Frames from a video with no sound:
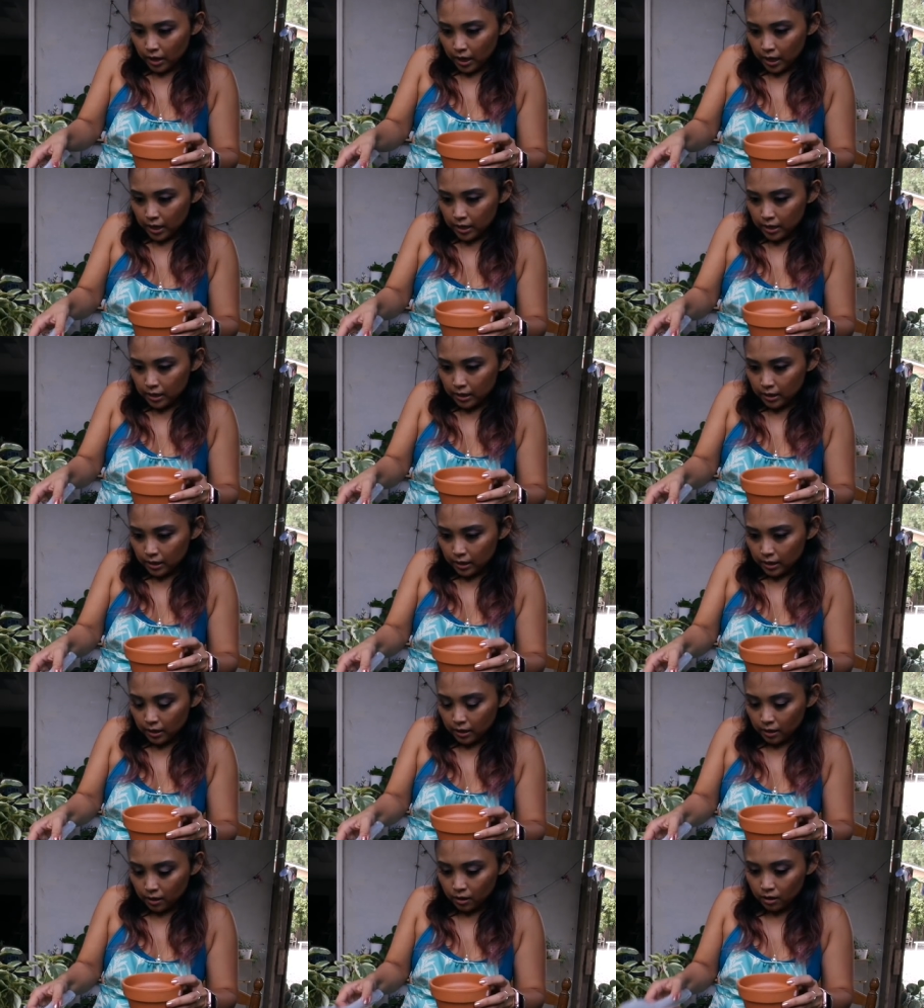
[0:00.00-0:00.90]

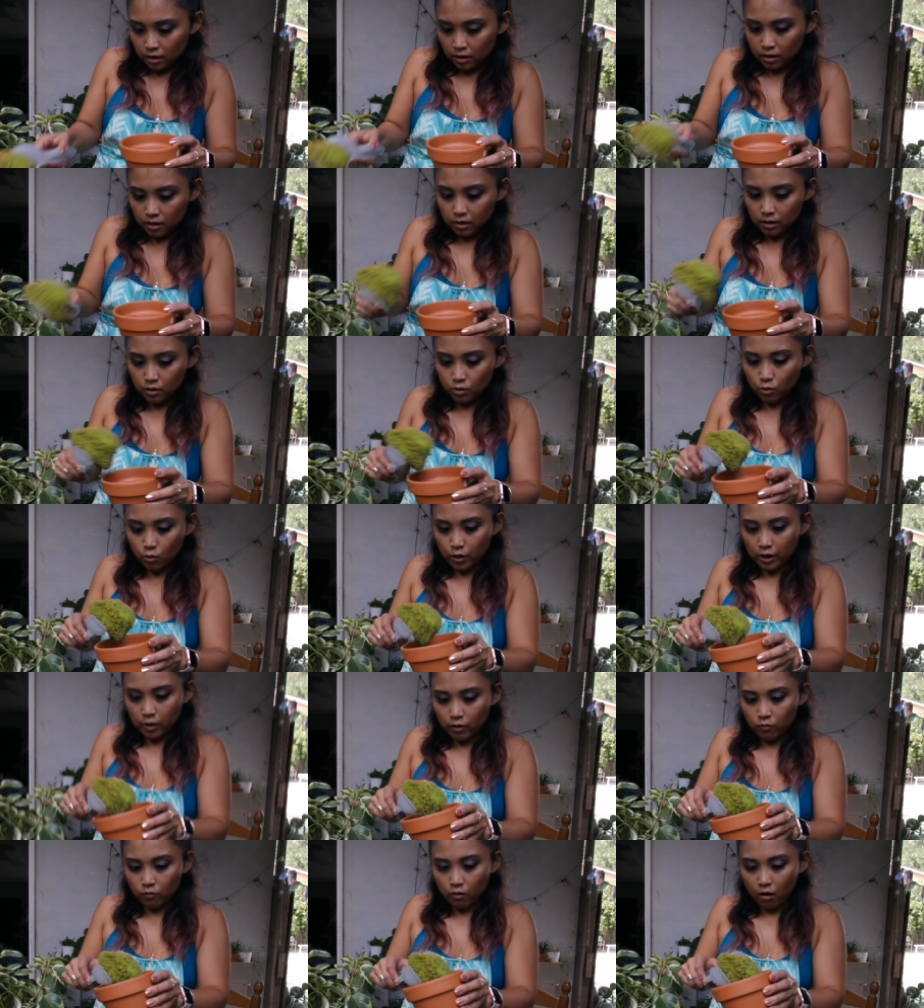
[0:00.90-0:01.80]
anything
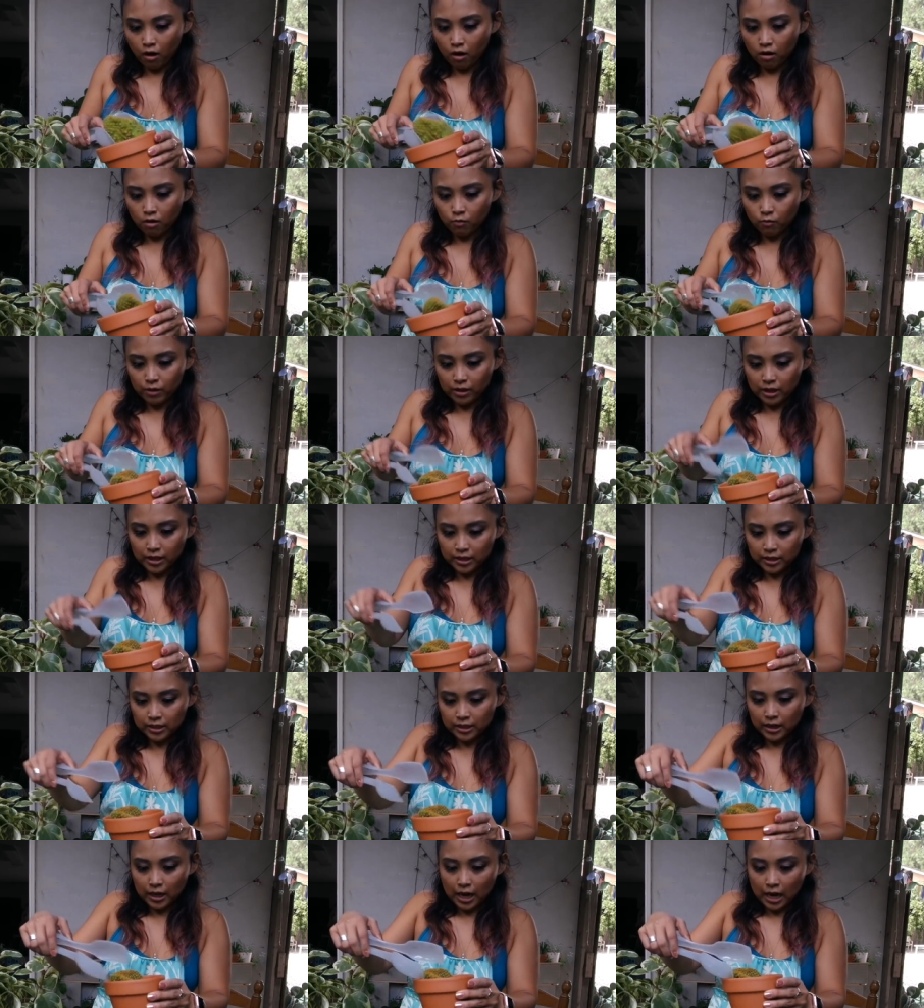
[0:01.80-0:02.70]
going wrong with
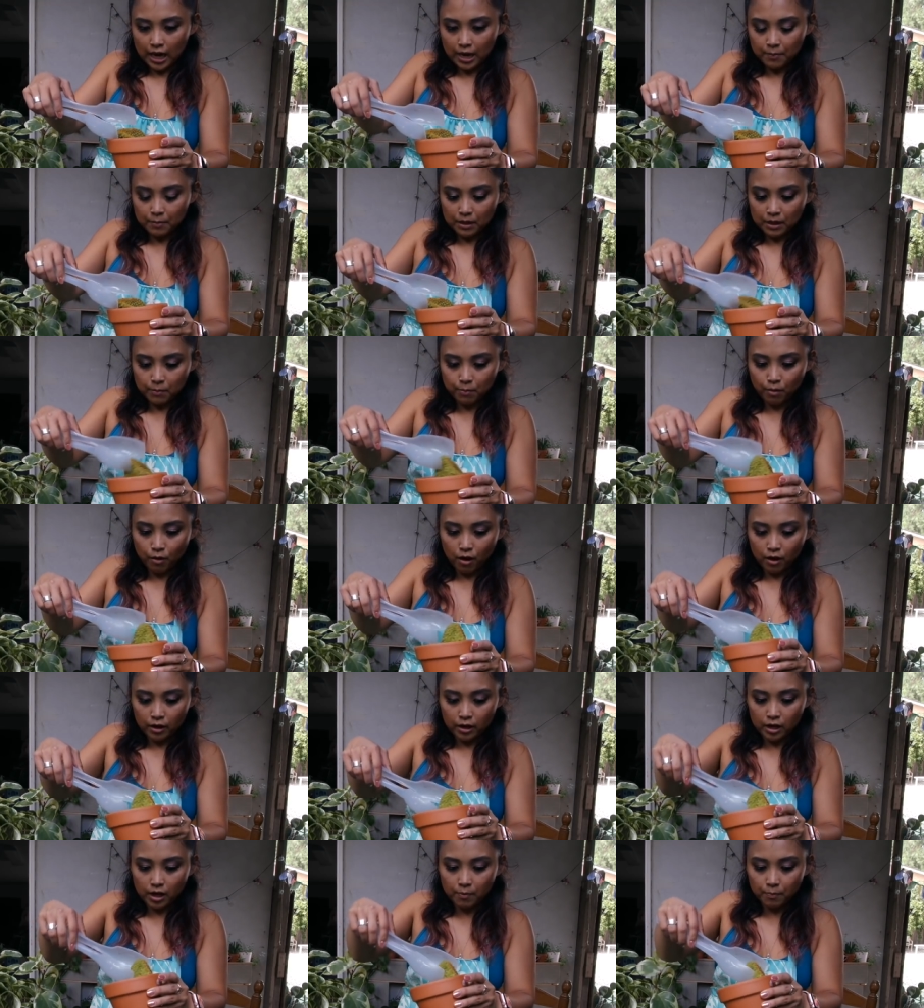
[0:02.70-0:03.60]
this guy being
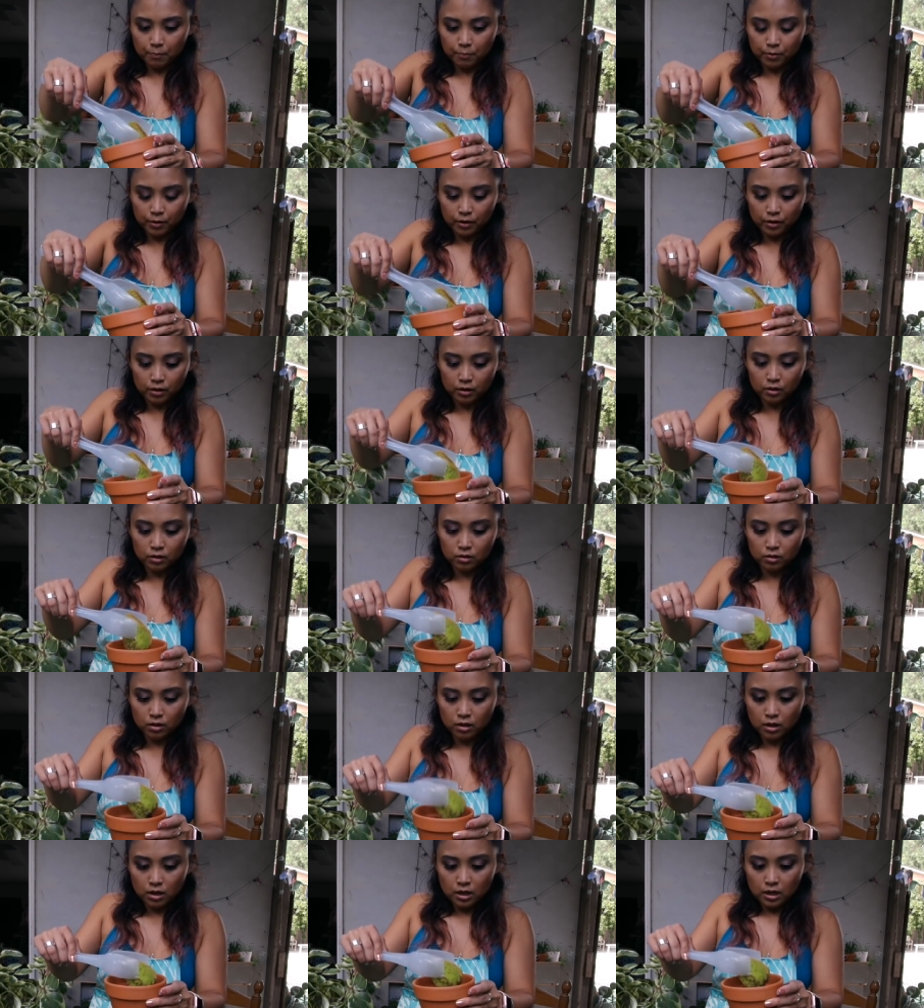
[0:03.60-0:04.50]
potted up.
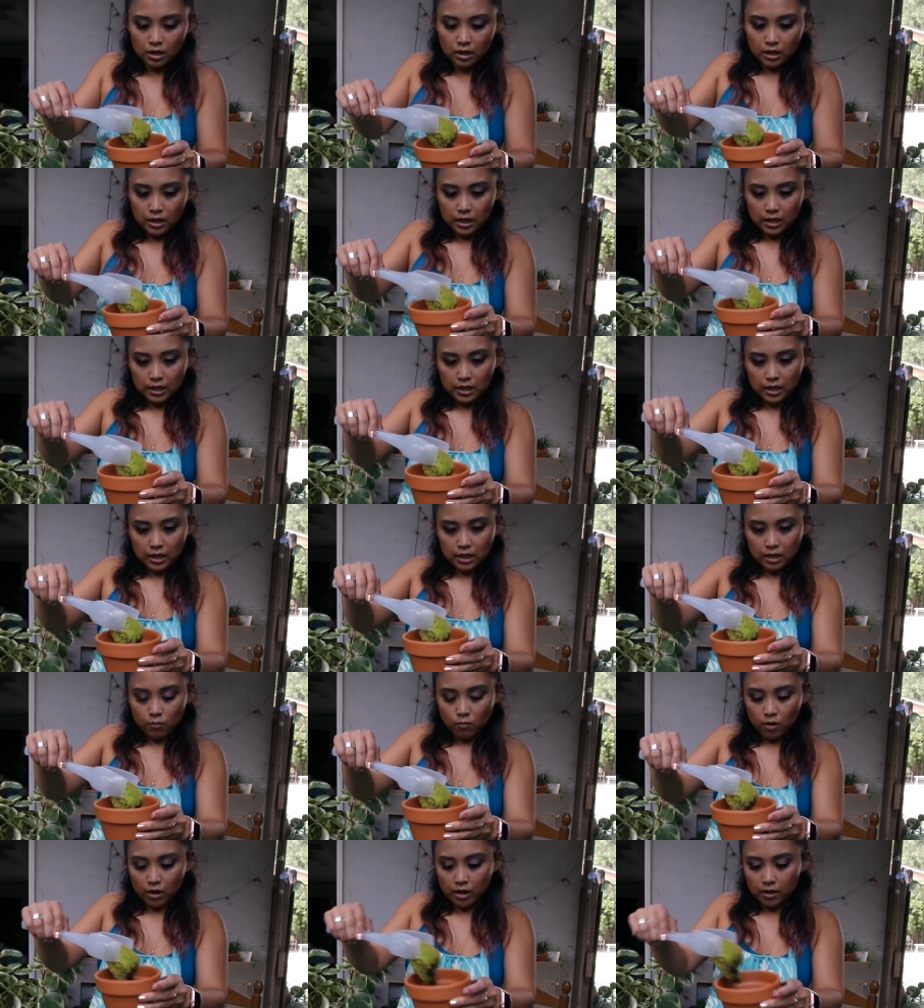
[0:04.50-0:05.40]
I think
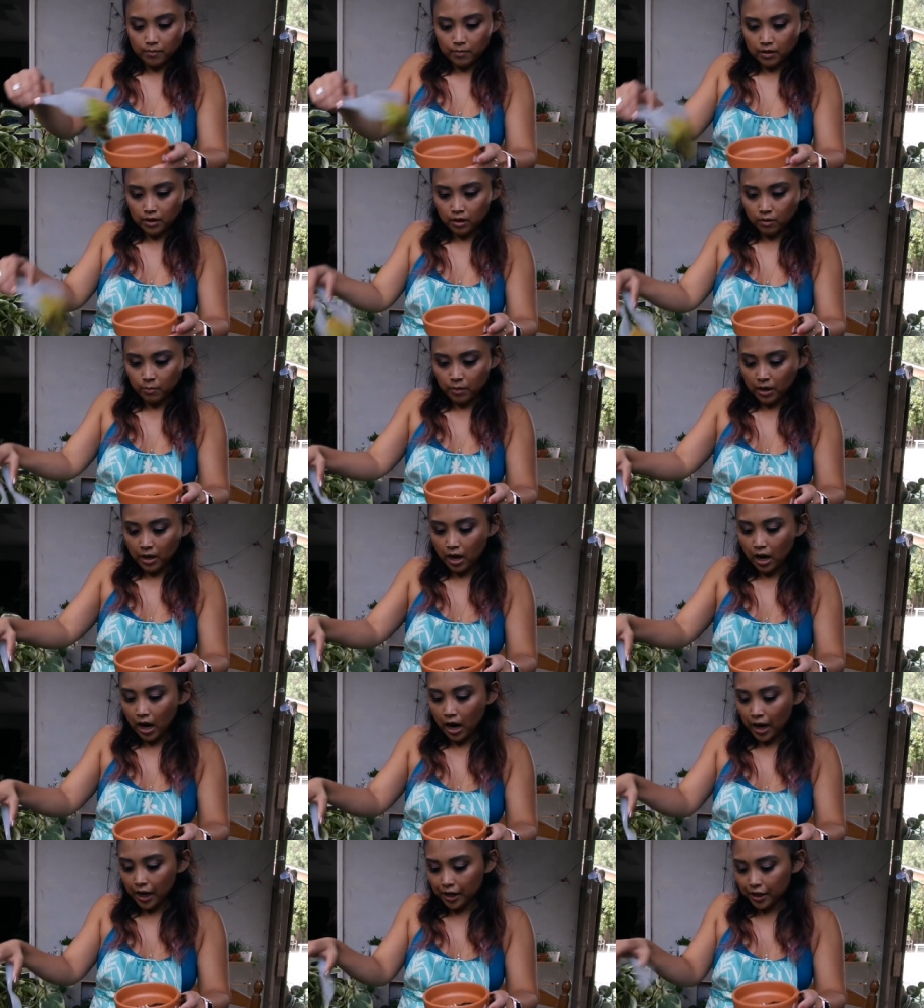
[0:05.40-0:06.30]
I want him a little bit
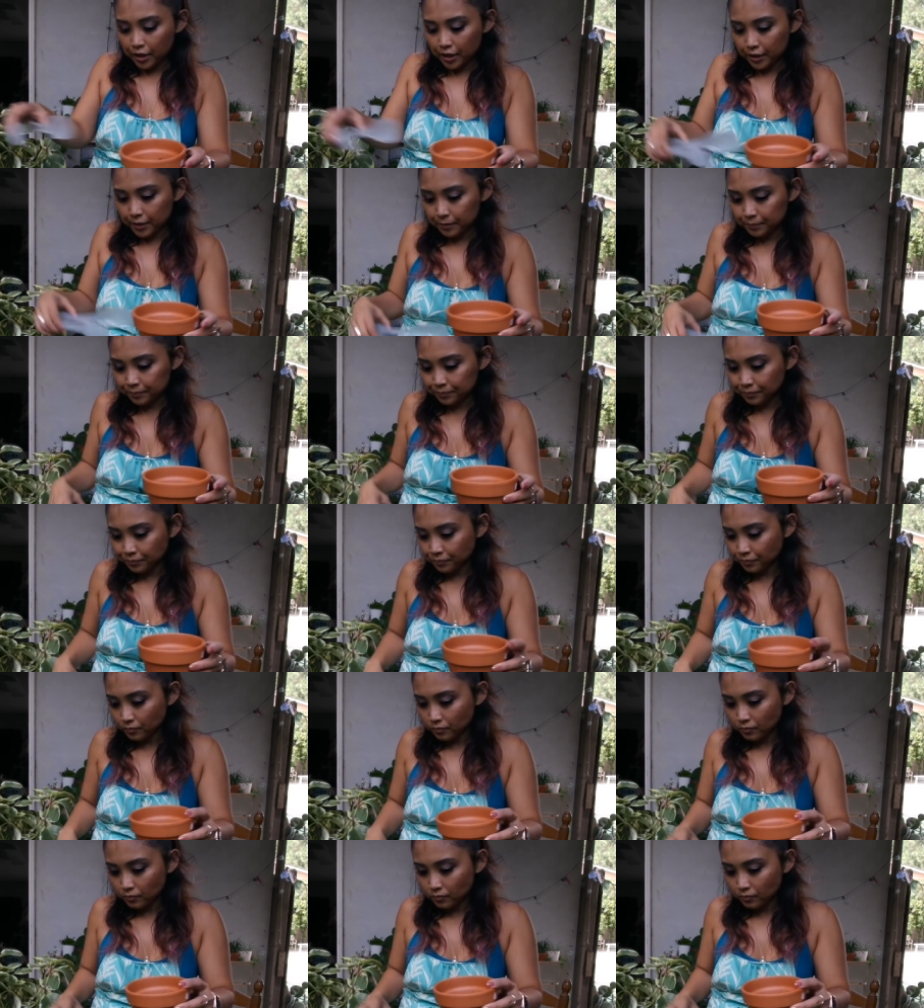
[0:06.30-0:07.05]
higher. Just